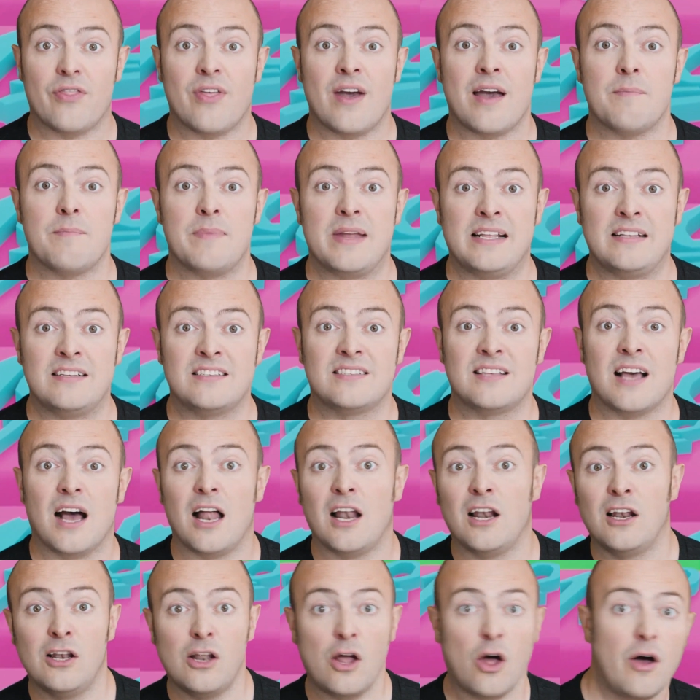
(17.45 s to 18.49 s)
that means that
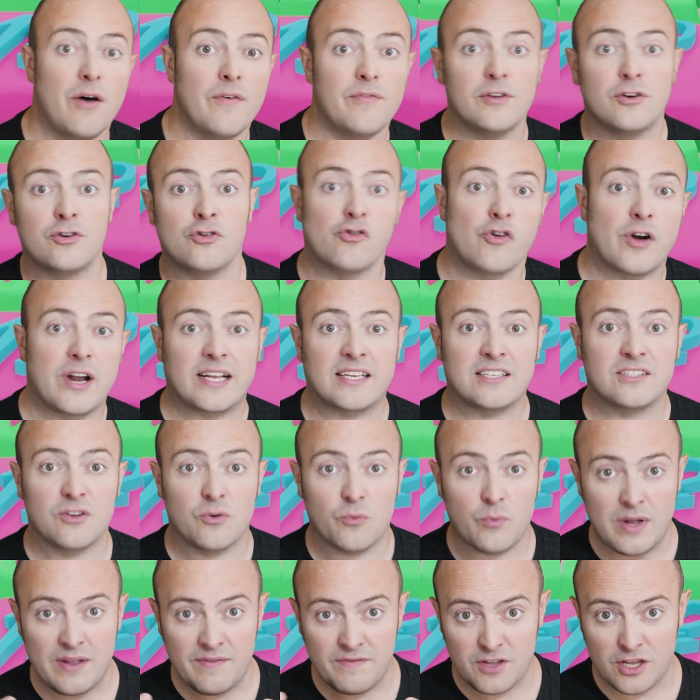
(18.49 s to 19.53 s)
a lot of the tricks that
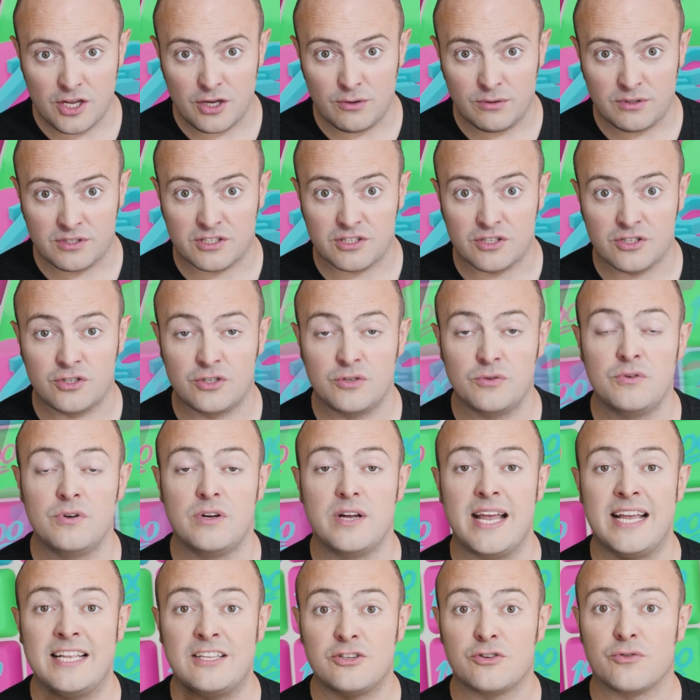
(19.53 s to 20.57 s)
we've used to
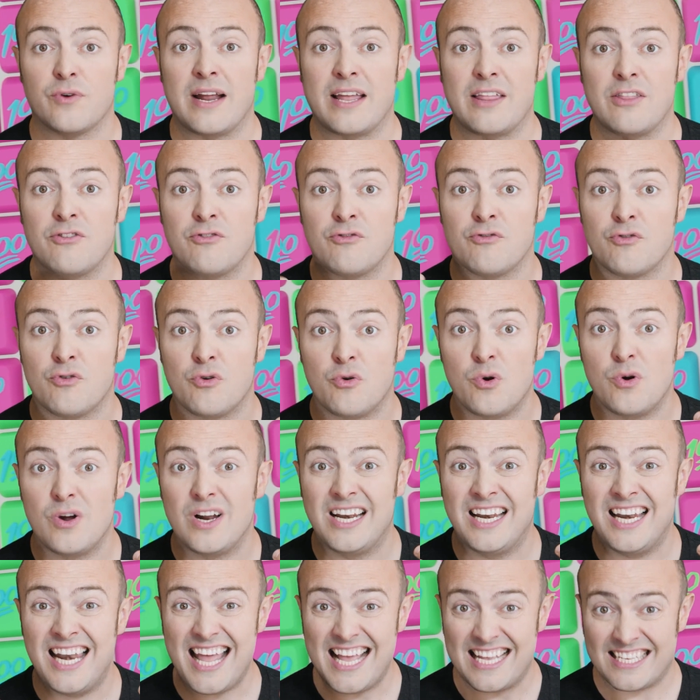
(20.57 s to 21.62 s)
iterate through
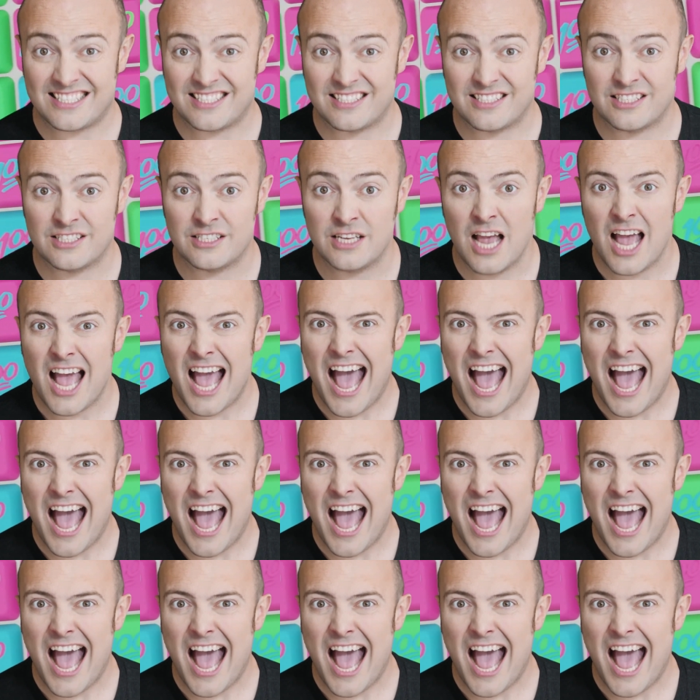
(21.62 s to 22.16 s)
lists